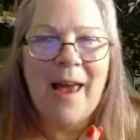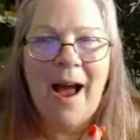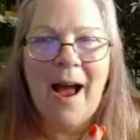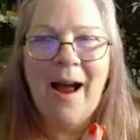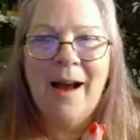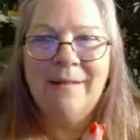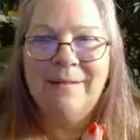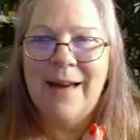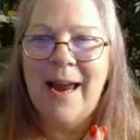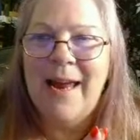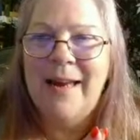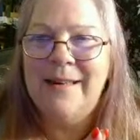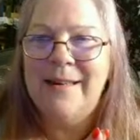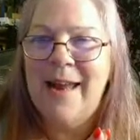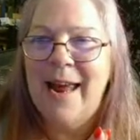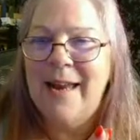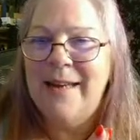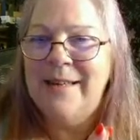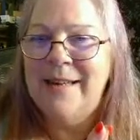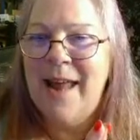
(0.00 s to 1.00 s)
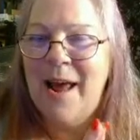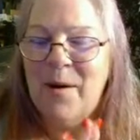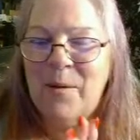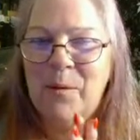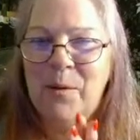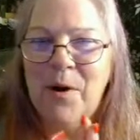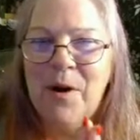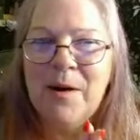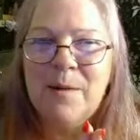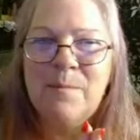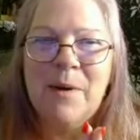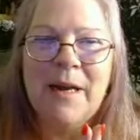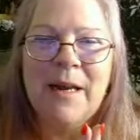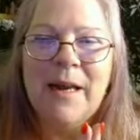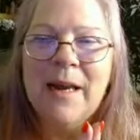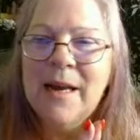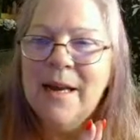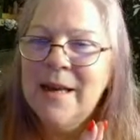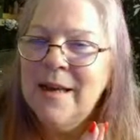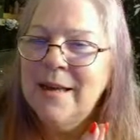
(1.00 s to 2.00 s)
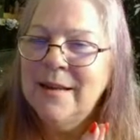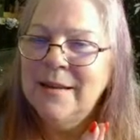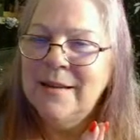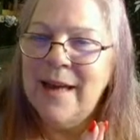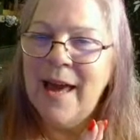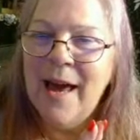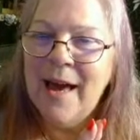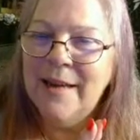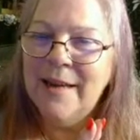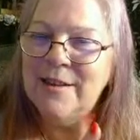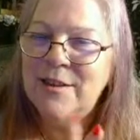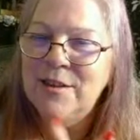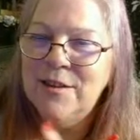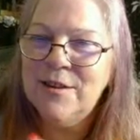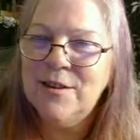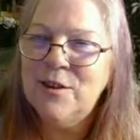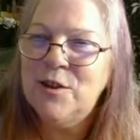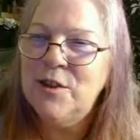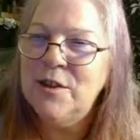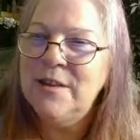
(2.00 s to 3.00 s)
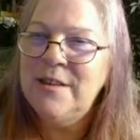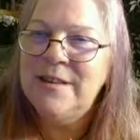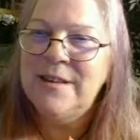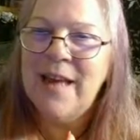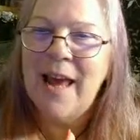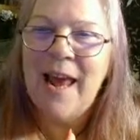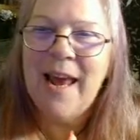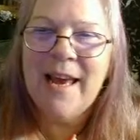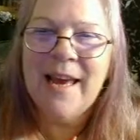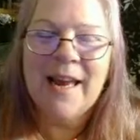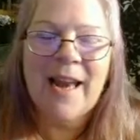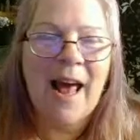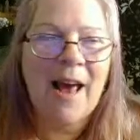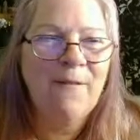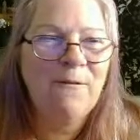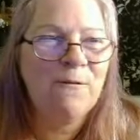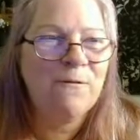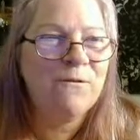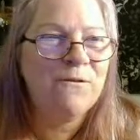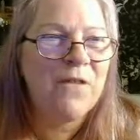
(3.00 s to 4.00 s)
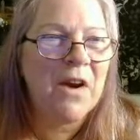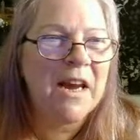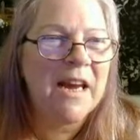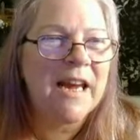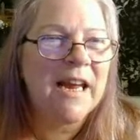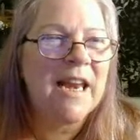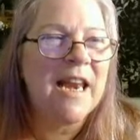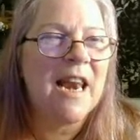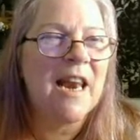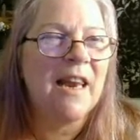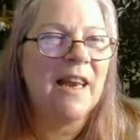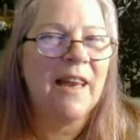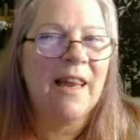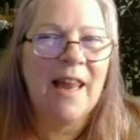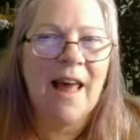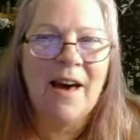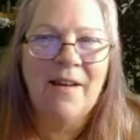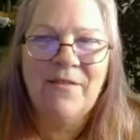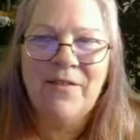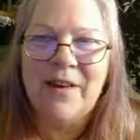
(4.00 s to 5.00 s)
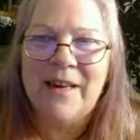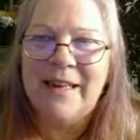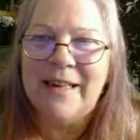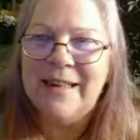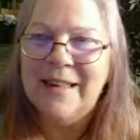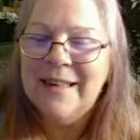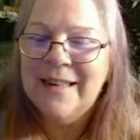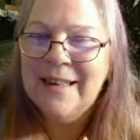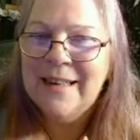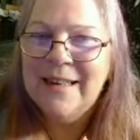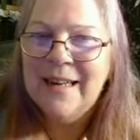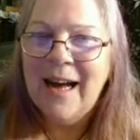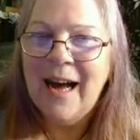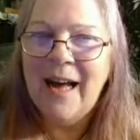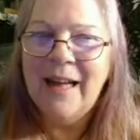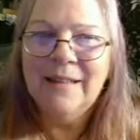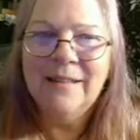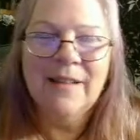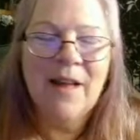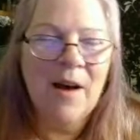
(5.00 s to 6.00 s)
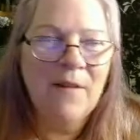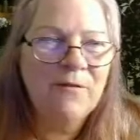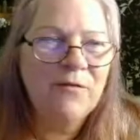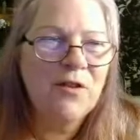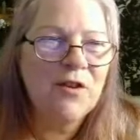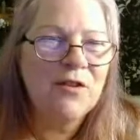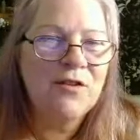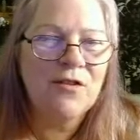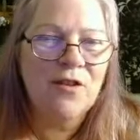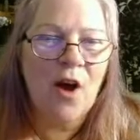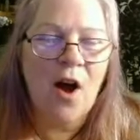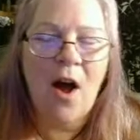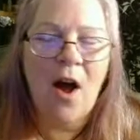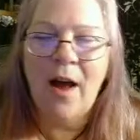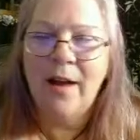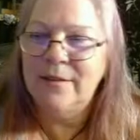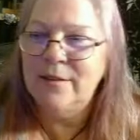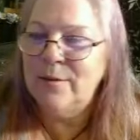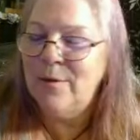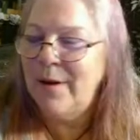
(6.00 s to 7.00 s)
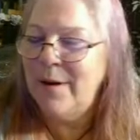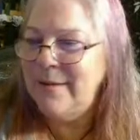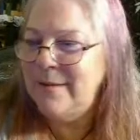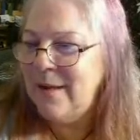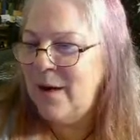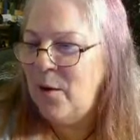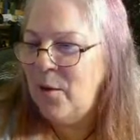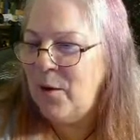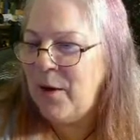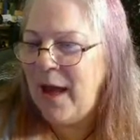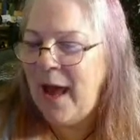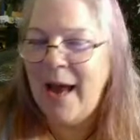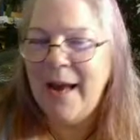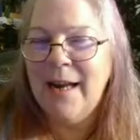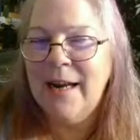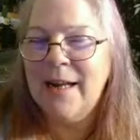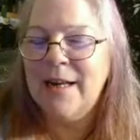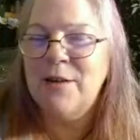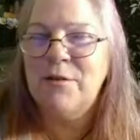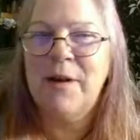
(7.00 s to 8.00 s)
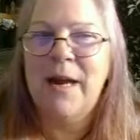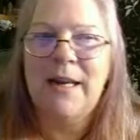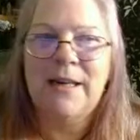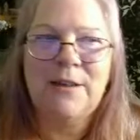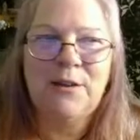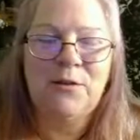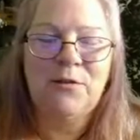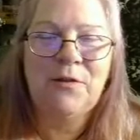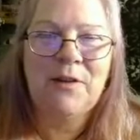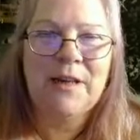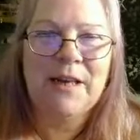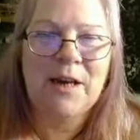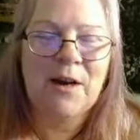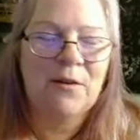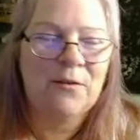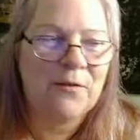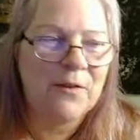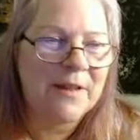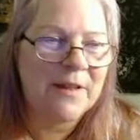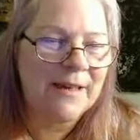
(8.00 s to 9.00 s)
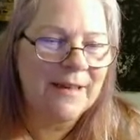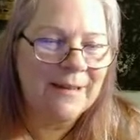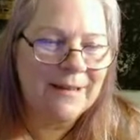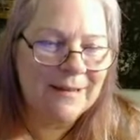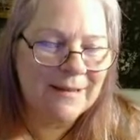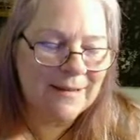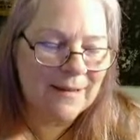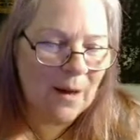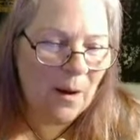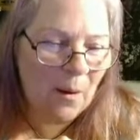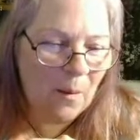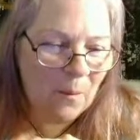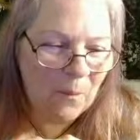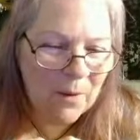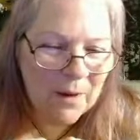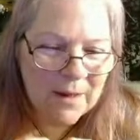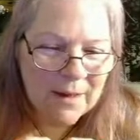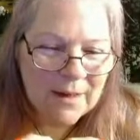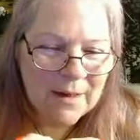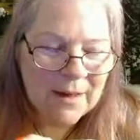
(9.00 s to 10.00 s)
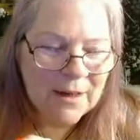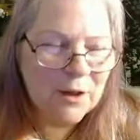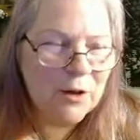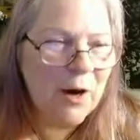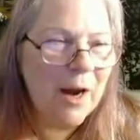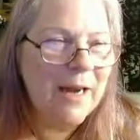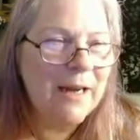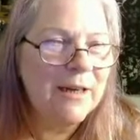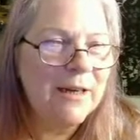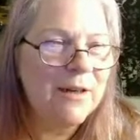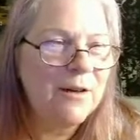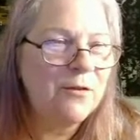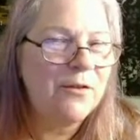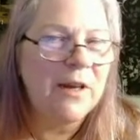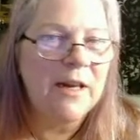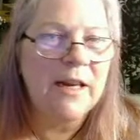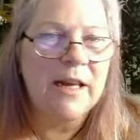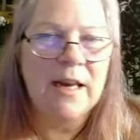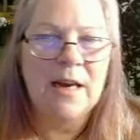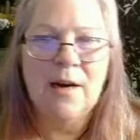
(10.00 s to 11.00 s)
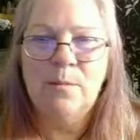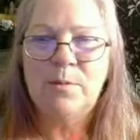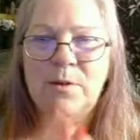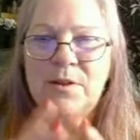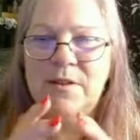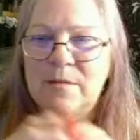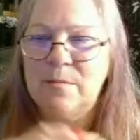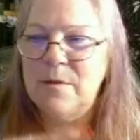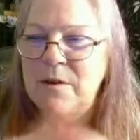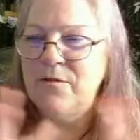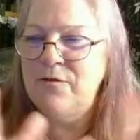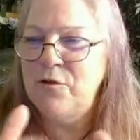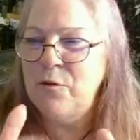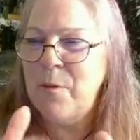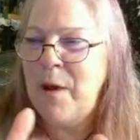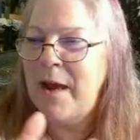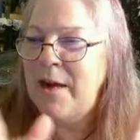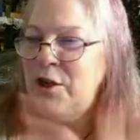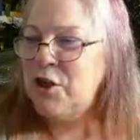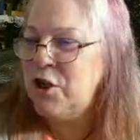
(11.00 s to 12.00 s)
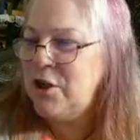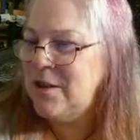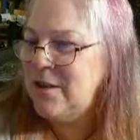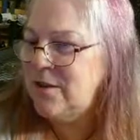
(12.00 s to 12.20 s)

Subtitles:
So, yeah, here on the RNN Network. But, yeah, I just couldn't take it. I freaking love it. I love the song. So I said, okay, I got to create a new video for this. So,